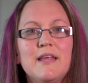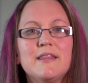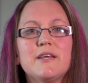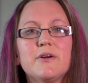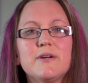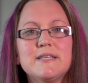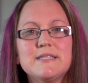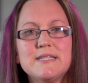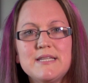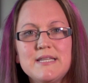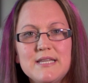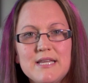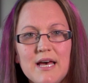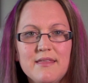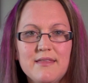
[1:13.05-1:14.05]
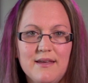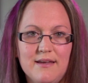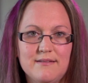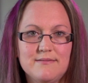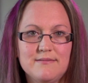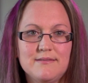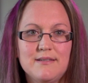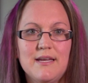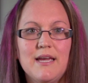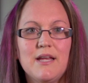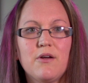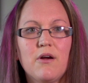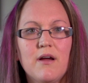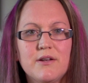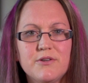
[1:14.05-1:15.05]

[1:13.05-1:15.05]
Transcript: There is nothing in our